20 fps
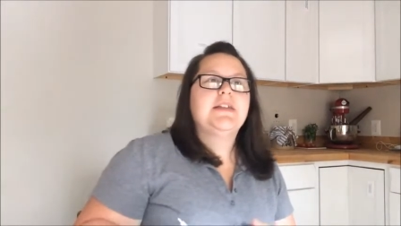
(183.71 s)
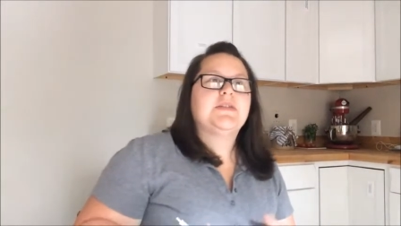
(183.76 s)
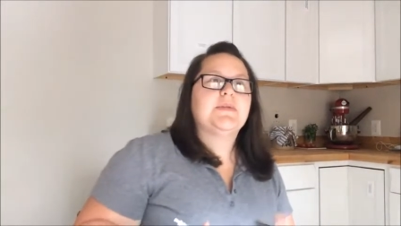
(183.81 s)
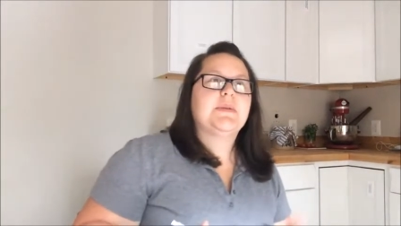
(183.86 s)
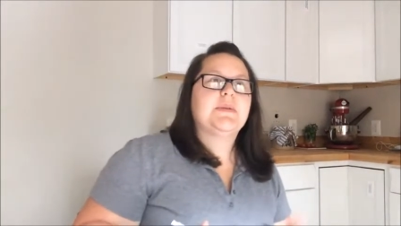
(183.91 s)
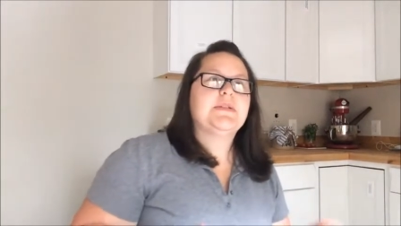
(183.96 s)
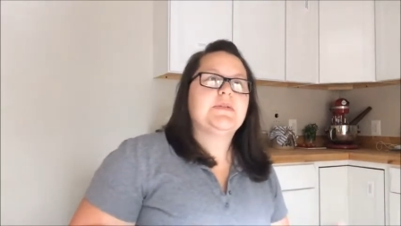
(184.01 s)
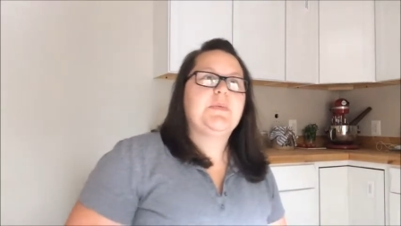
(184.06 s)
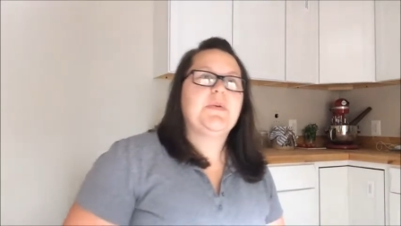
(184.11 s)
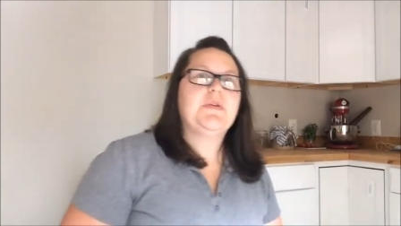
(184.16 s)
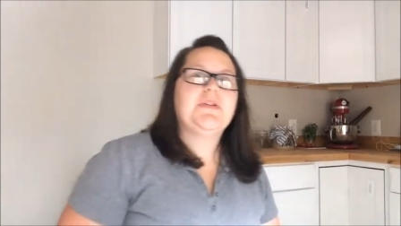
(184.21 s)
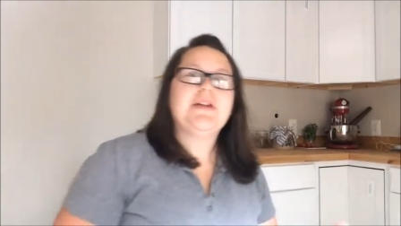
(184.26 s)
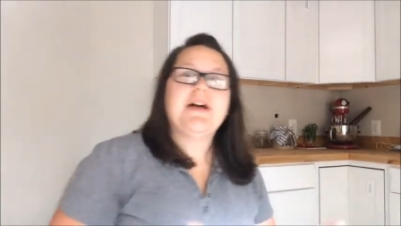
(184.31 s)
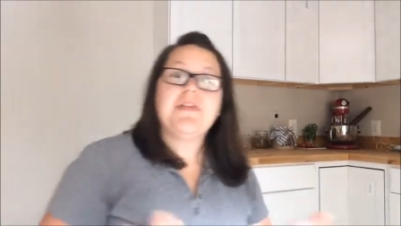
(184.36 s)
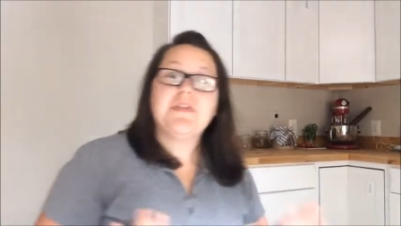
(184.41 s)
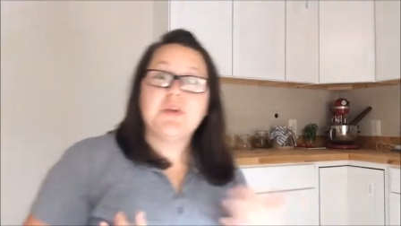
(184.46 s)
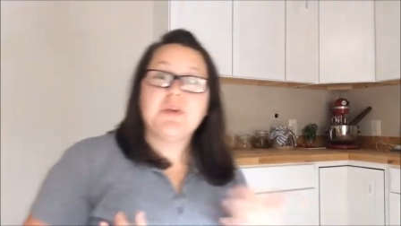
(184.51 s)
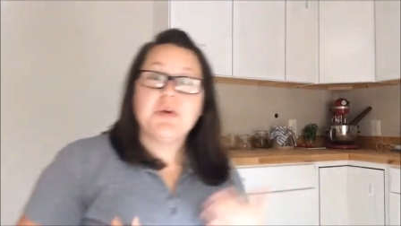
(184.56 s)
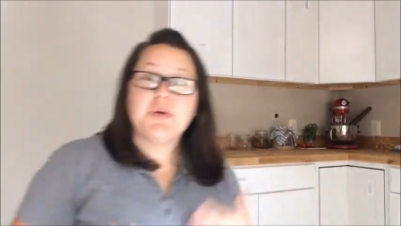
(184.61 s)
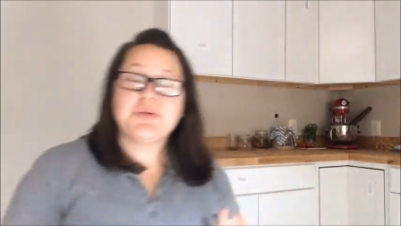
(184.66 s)
So we had to pull
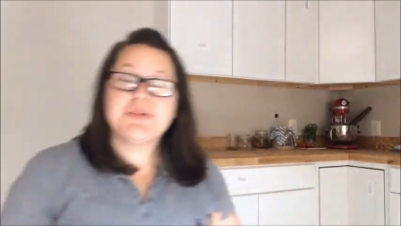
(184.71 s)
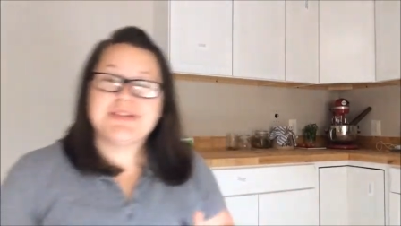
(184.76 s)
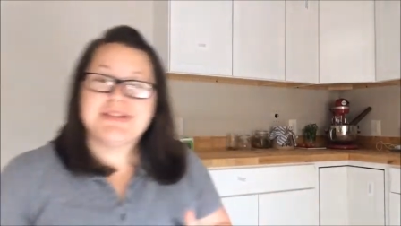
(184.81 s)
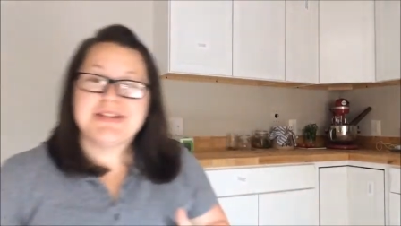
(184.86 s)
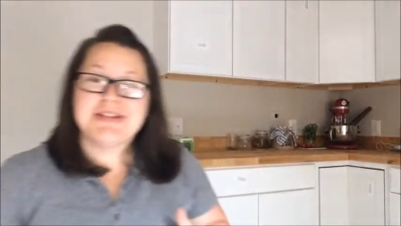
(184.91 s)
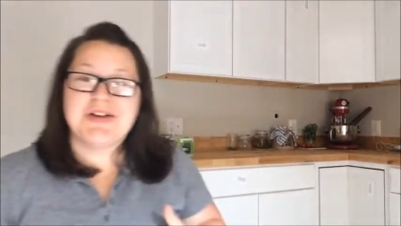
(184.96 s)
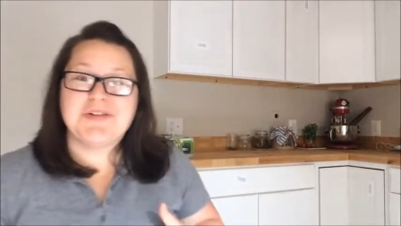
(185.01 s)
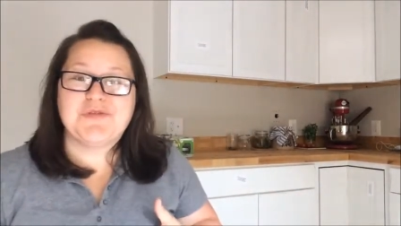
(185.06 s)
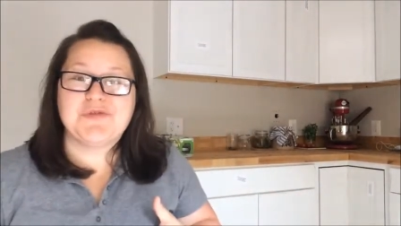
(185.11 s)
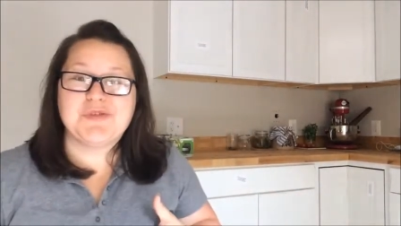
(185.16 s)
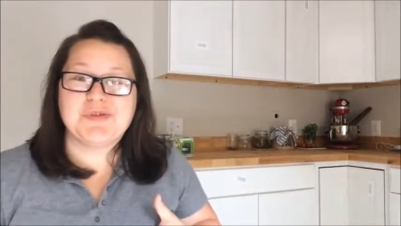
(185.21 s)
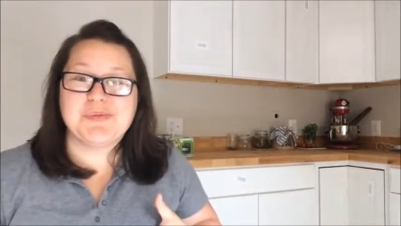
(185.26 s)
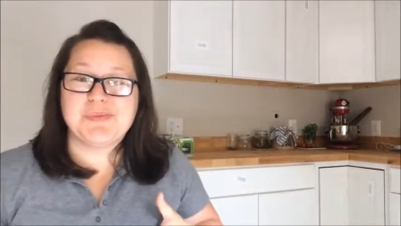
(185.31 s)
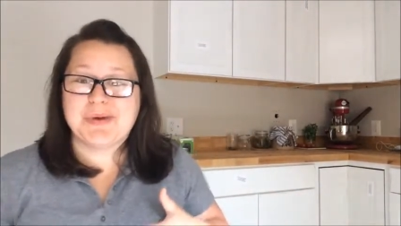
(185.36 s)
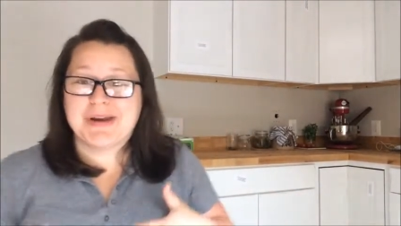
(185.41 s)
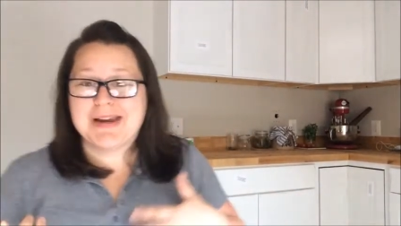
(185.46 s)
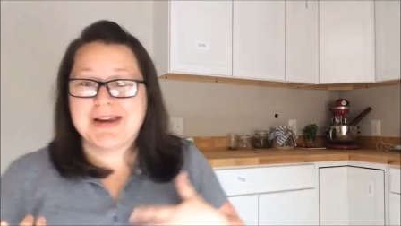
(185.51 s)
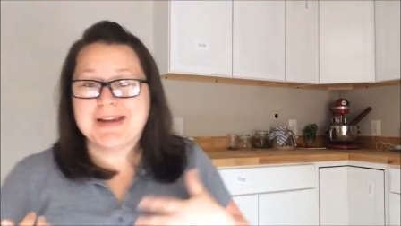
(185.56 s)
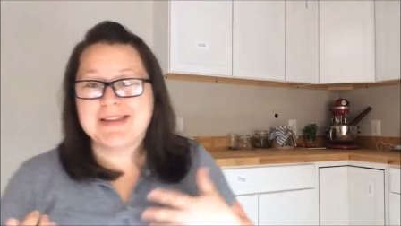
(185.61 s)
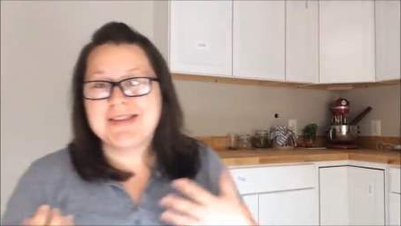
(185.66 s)
out the old stuff and
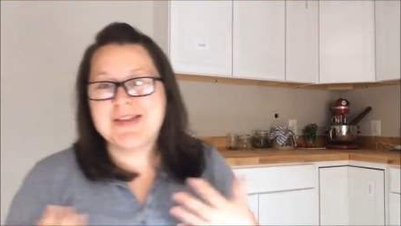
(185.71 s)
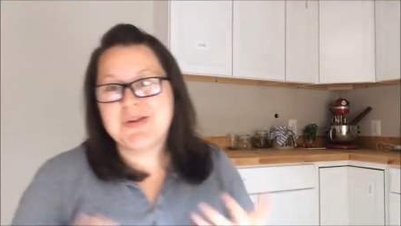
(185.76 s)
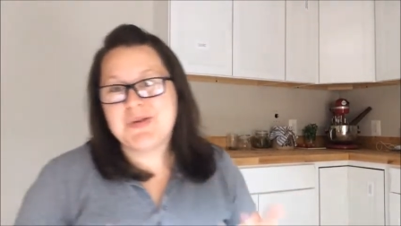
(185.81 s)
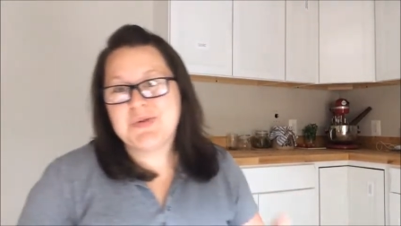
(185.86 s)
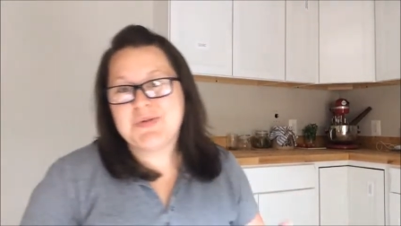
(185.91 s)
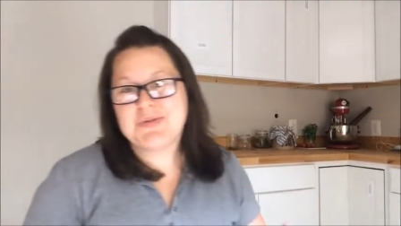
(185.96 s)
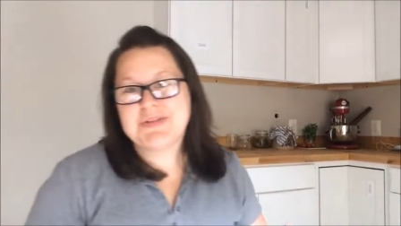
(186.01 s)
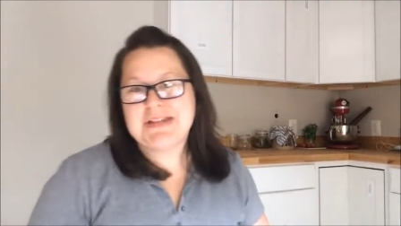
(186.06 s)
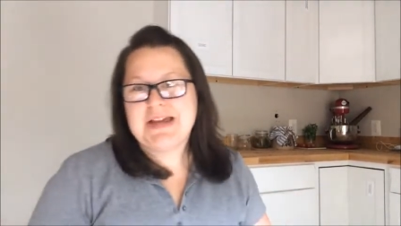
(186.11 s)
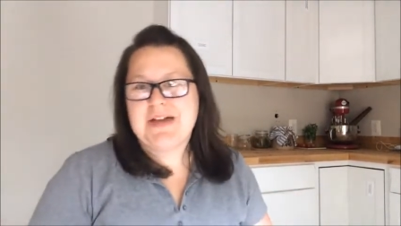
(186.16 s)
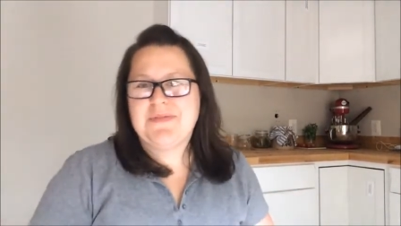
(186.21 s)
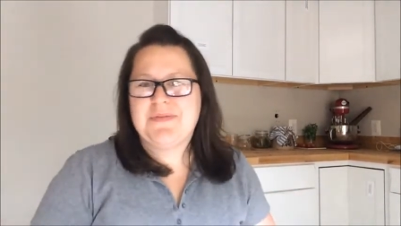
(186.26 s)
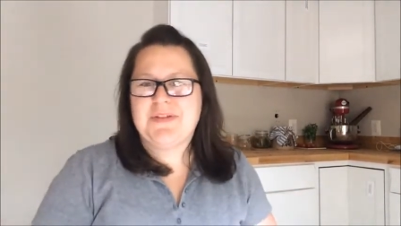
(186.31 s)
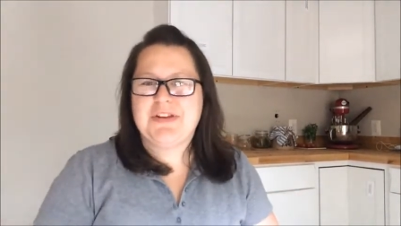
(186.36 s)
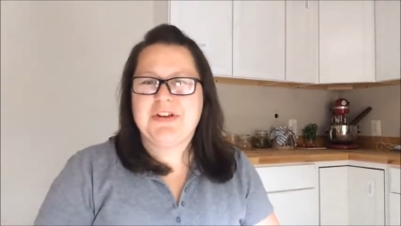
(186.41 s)
bring in the new stuff.